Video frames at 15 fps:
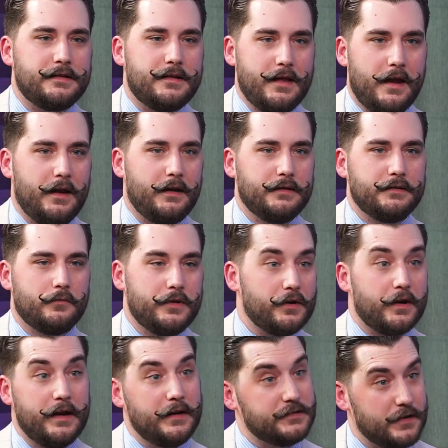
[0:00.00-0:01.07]
When you're
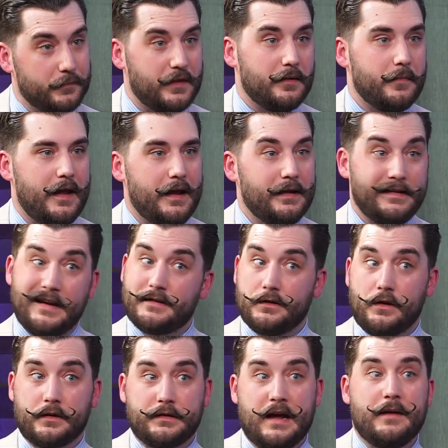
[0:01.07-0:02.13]
getting something made, it takes a
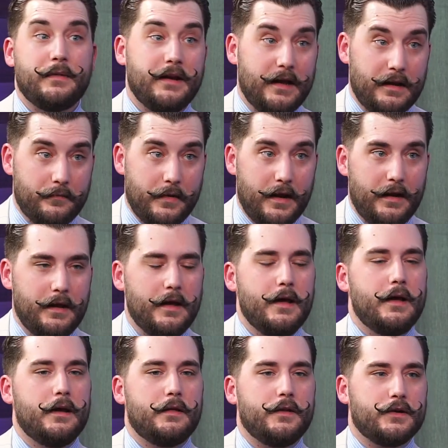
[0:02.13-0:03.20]
long time to get it made.
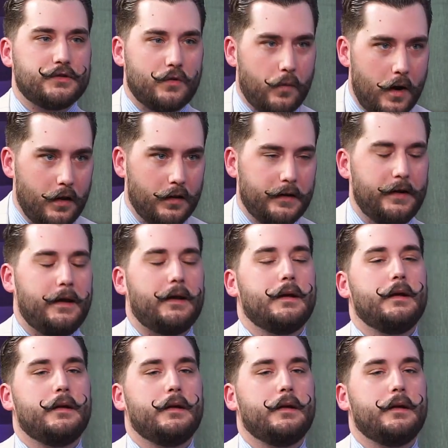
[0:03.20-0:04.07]
There's quality.